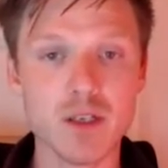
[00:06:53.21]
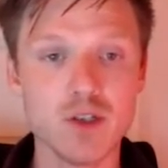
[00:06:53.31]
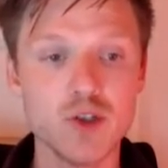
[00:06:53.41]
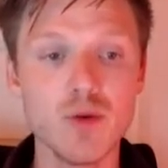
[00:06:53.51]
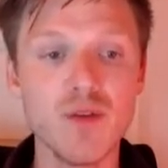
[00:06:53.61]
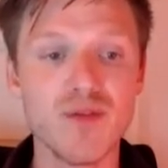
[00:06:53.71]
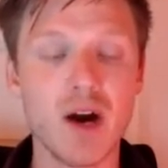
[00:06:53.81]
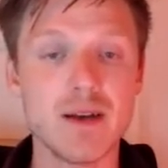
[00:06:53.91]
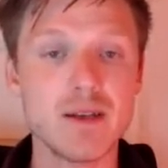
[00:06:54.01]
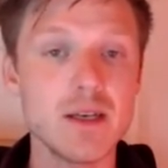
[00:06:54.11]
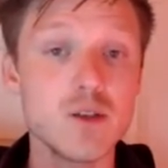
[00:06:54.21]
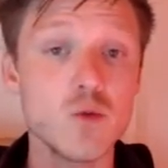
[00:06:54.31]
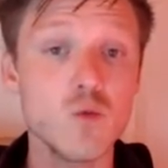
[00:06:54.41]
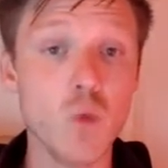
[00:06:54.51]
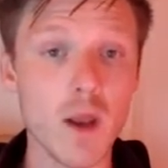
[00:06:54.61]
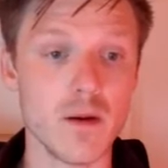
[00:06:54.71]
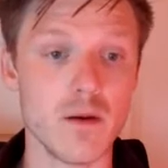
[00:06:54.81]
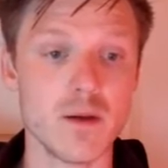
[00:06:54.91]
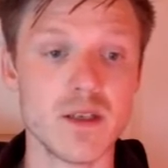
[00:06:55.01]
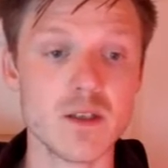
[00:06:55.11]
is unified into one.
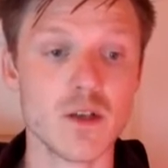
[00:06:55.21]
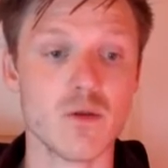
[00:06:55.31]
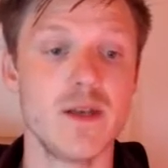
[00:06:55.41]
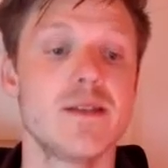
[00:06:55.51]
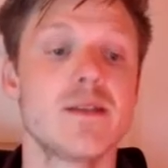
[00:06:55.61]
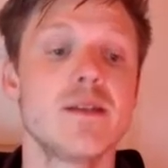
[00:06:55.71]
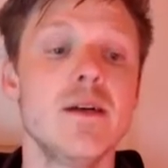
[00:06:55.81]
It's integrated.